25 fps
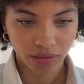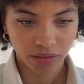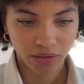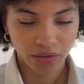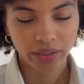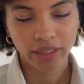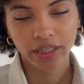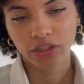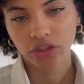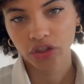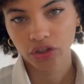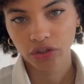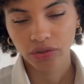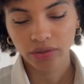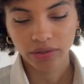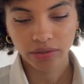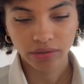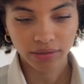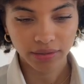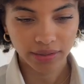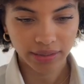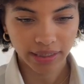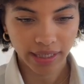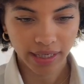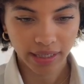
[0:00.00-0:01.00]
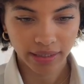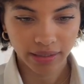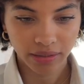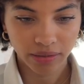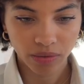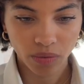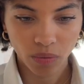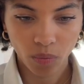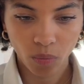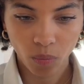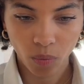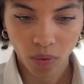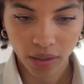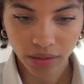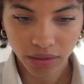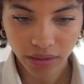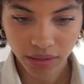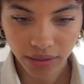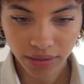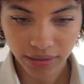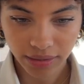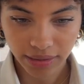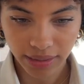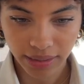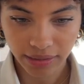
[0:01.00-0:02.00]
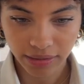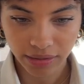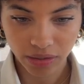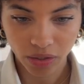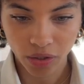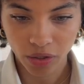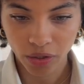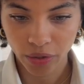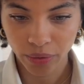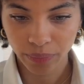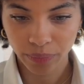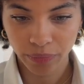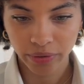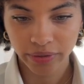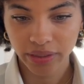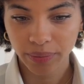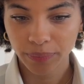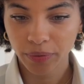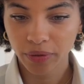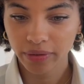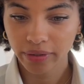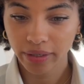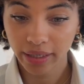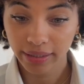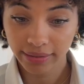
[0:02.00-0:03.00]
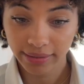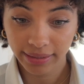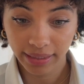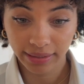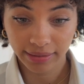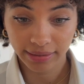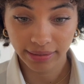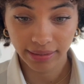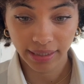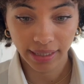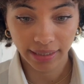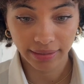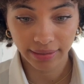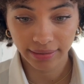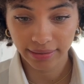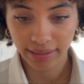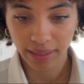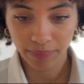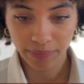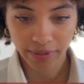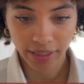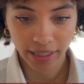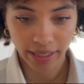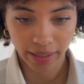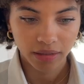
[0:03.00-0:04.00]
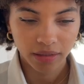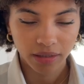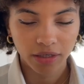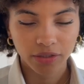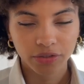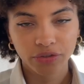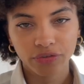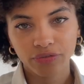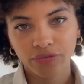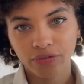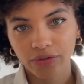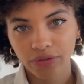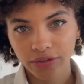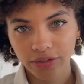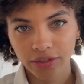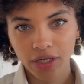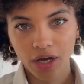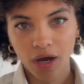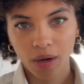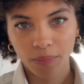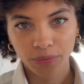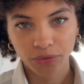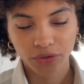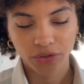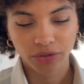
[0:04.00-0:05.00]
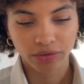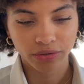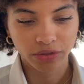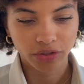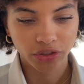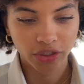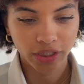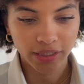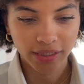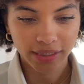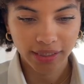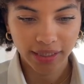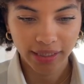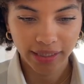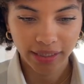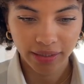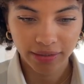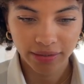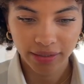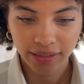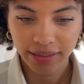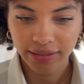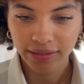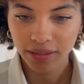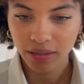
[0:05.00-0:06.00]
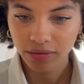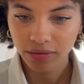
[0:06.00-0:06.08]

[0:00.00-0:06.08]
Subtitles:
You can choose to send one content or multiple contents at the same time. On the first option, just click on the little